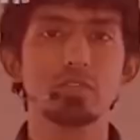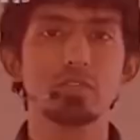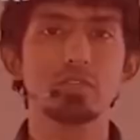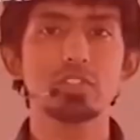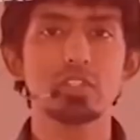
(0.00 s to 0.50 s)

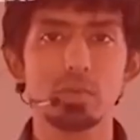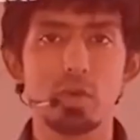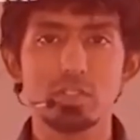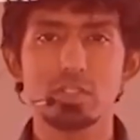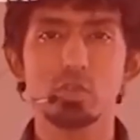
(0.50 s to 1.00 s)
physical process,
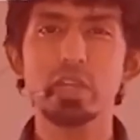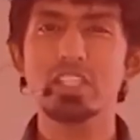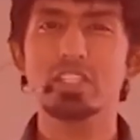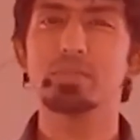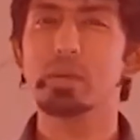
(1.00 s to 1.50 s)
you need
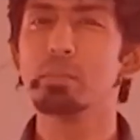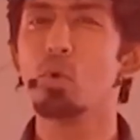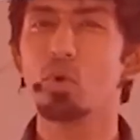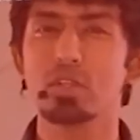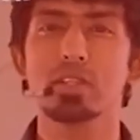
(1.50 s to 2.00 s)
something more
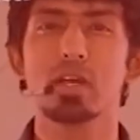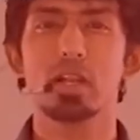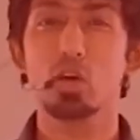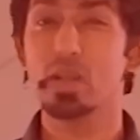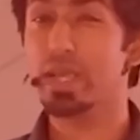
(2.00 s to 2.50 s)
than that
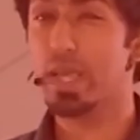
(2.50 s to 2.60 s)
called a chemical